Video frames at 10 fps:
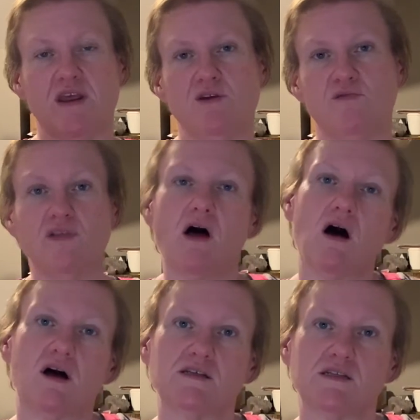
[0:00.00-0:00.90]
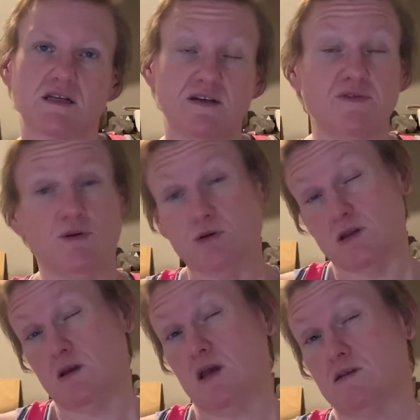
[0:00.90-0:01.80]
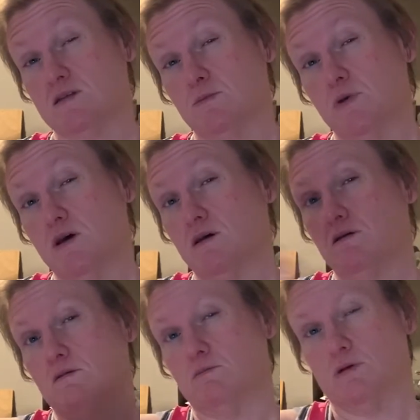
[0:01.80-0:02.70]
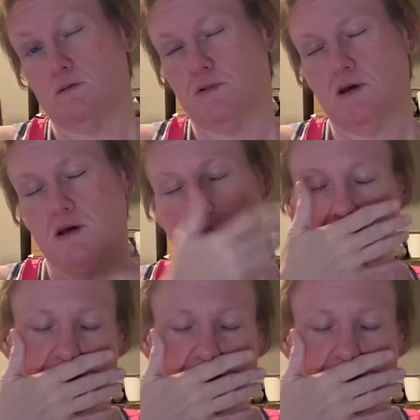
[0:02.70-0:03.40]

you've lost, and if you gain some back, you can put it back.